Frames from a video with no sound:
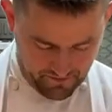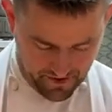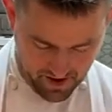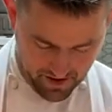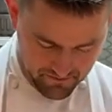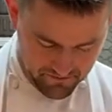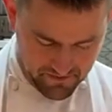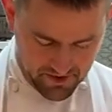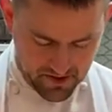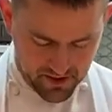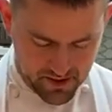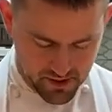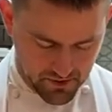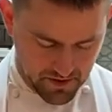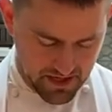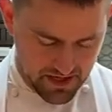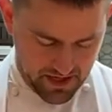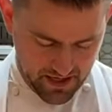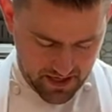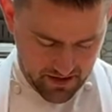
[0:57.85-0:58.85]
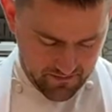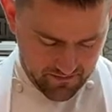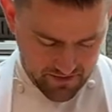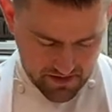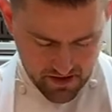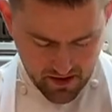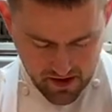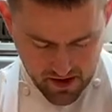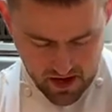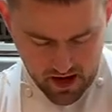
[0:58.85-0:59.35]
Um, so in here,
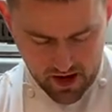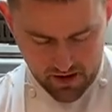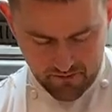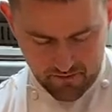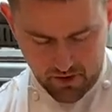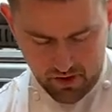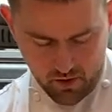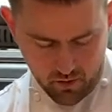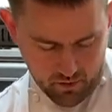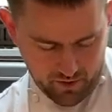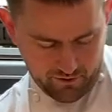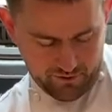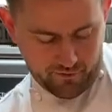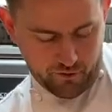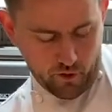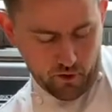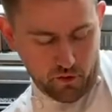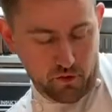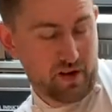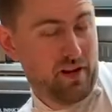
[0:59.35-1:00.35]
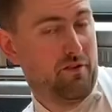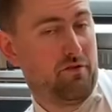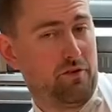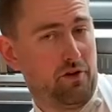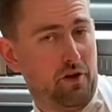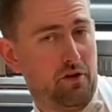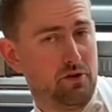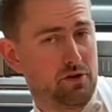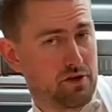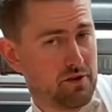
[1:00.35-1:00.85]
um, we've foiled it for
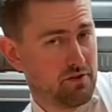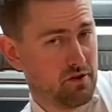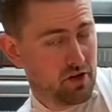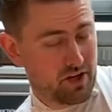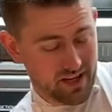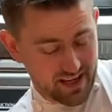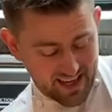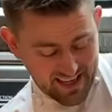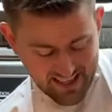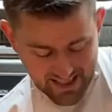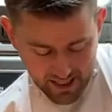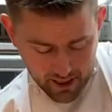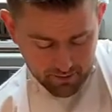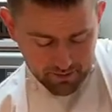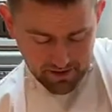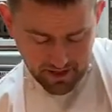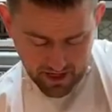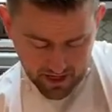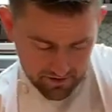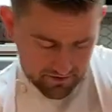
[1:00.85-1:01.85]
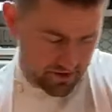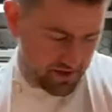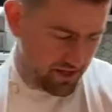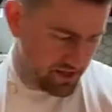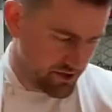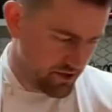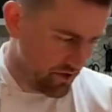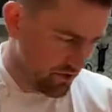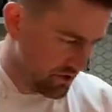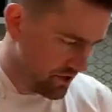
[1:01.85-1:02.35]
you so you can heat it up in the oven.
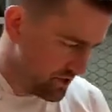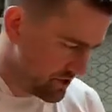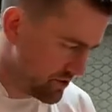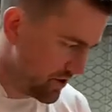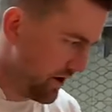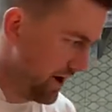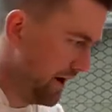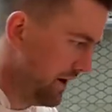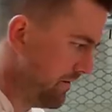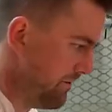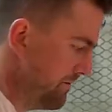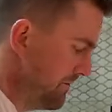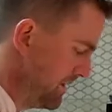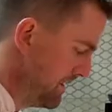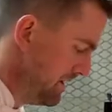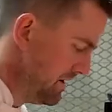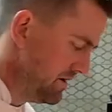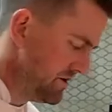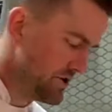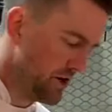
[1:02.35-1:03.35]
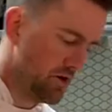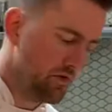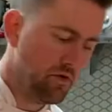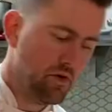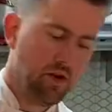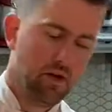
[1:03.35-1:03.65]
It's not going to dry out. So